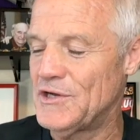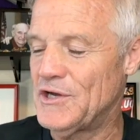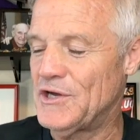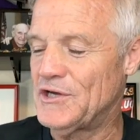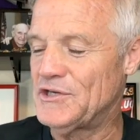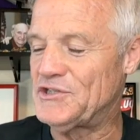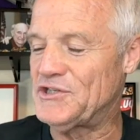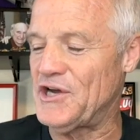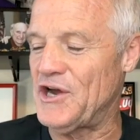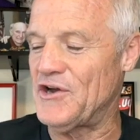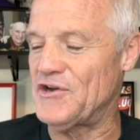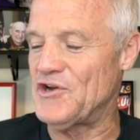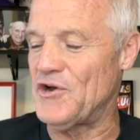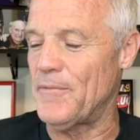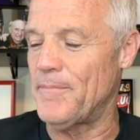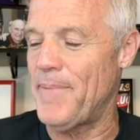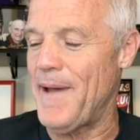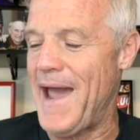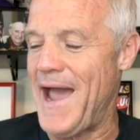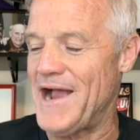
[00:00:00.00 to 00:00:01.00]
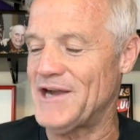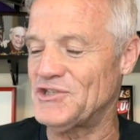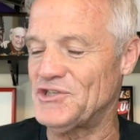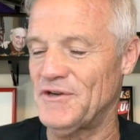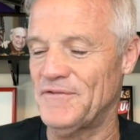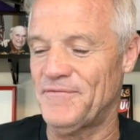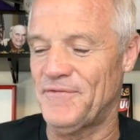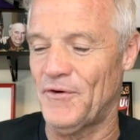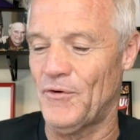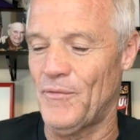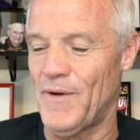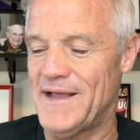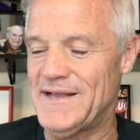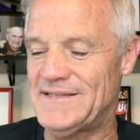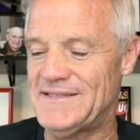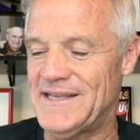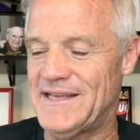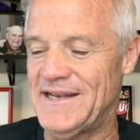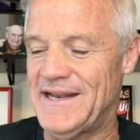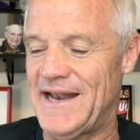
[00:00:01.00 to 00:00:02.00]
sharing your passion for
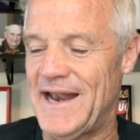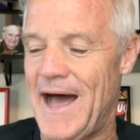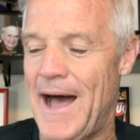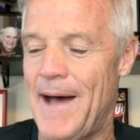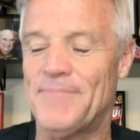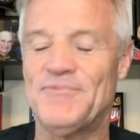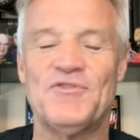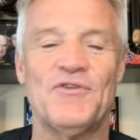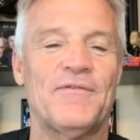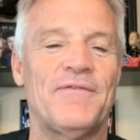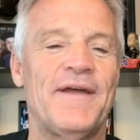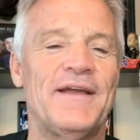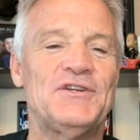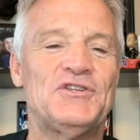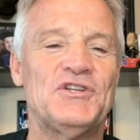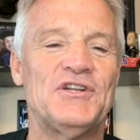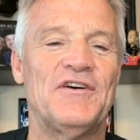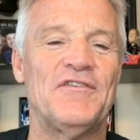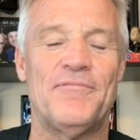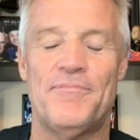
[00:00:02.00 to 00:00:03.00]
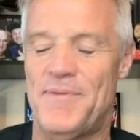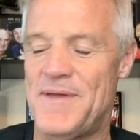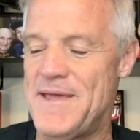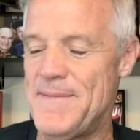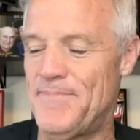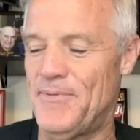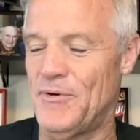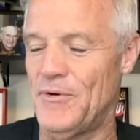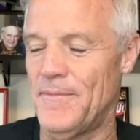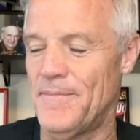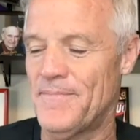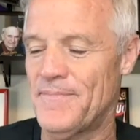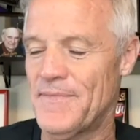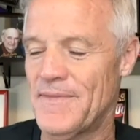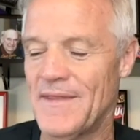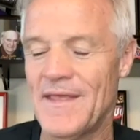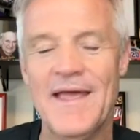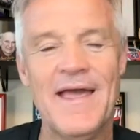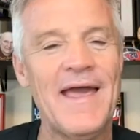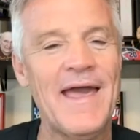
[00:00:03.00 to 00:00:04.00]
racing and observation of people
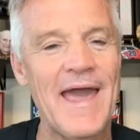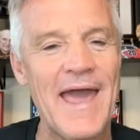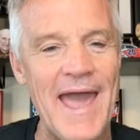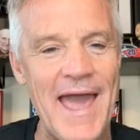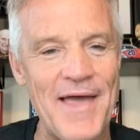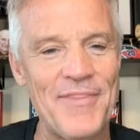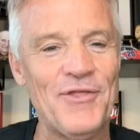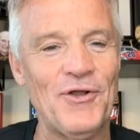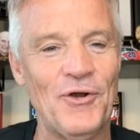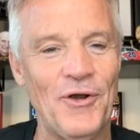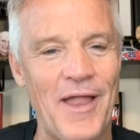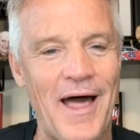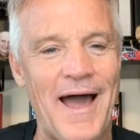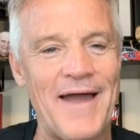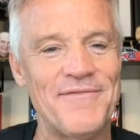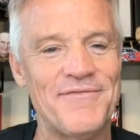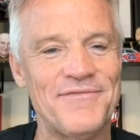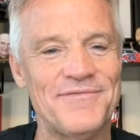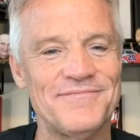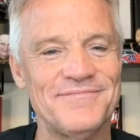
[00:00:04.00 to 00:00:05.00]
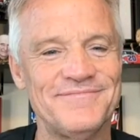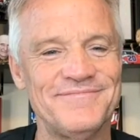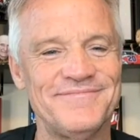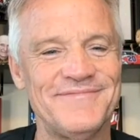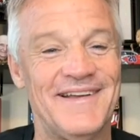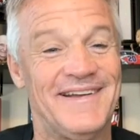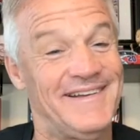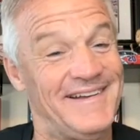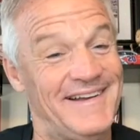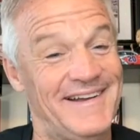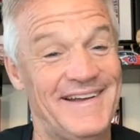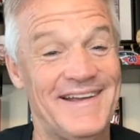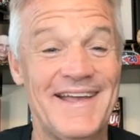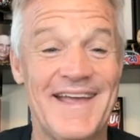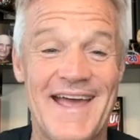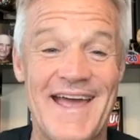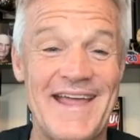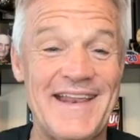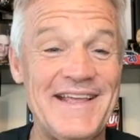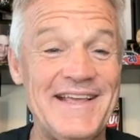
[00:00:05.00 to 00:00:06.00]
and their life.
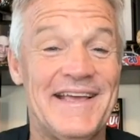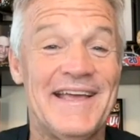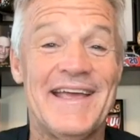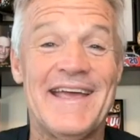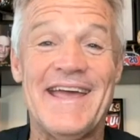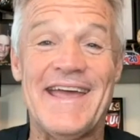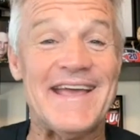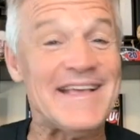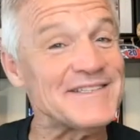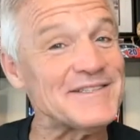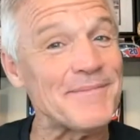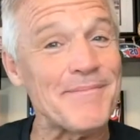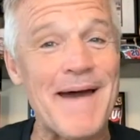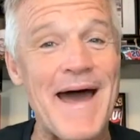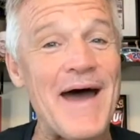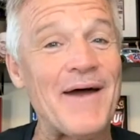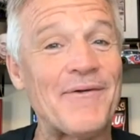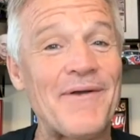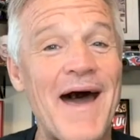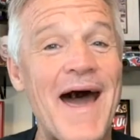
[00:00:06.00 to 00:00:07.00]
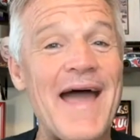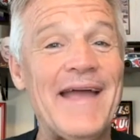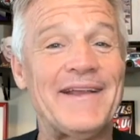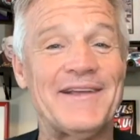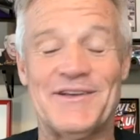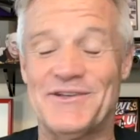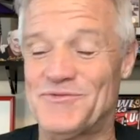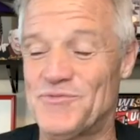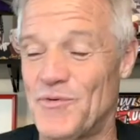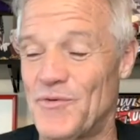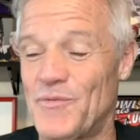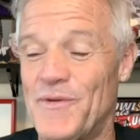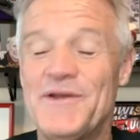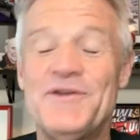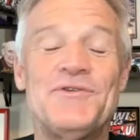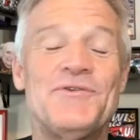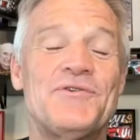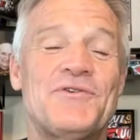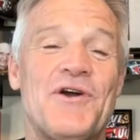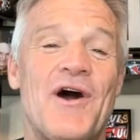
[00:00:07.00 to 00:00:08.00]
And he's about right, because when we
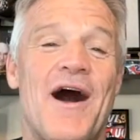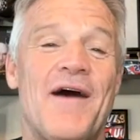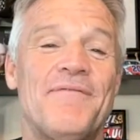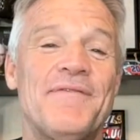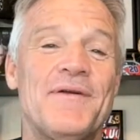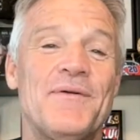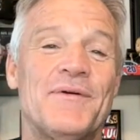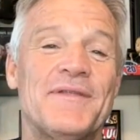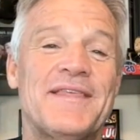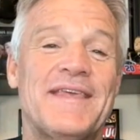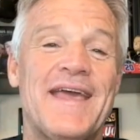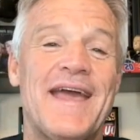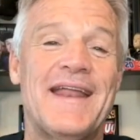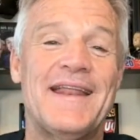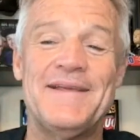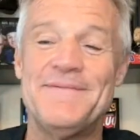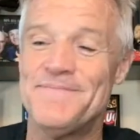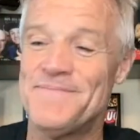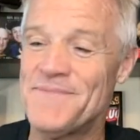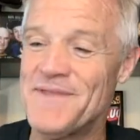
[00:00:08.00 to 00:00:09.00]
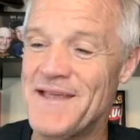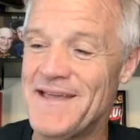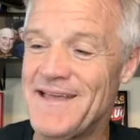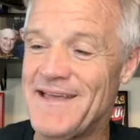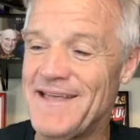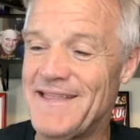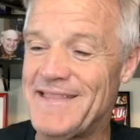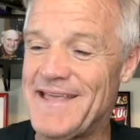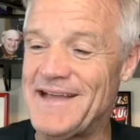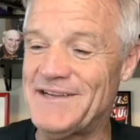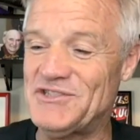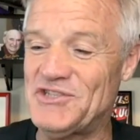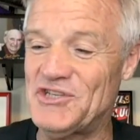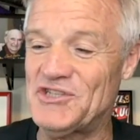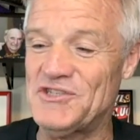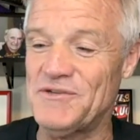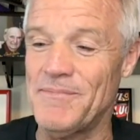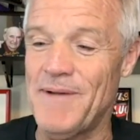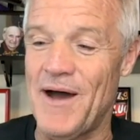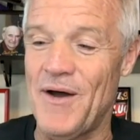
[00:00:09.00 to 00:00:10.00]
do Coffee with Kenny, that's
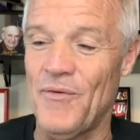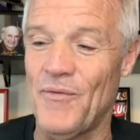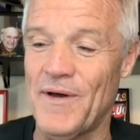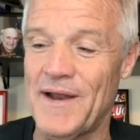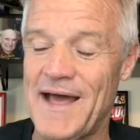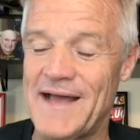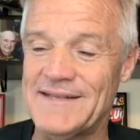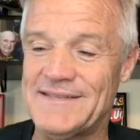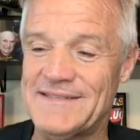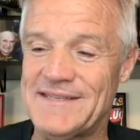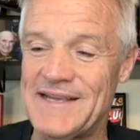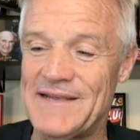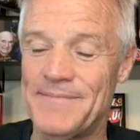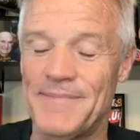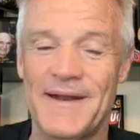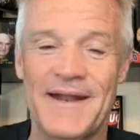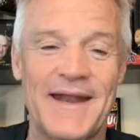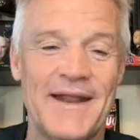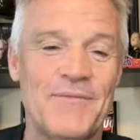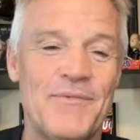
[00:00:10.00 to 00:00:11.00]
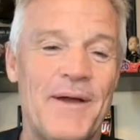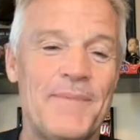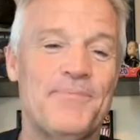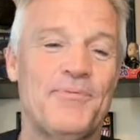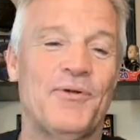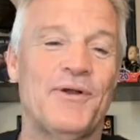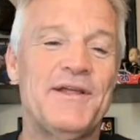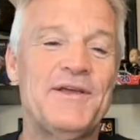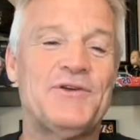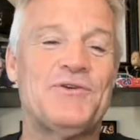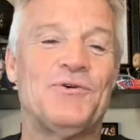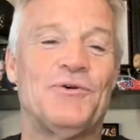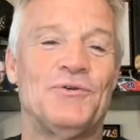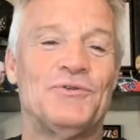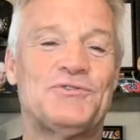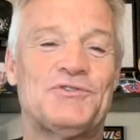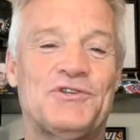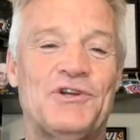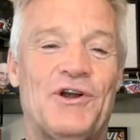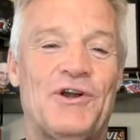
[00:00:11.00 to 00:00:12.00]
just about what I see. But anyway, pretty
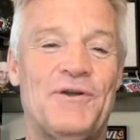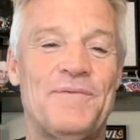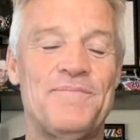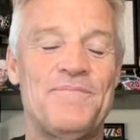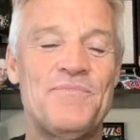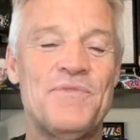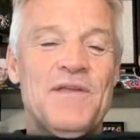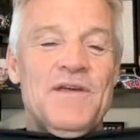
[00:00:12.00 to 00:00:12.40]
cool shirt.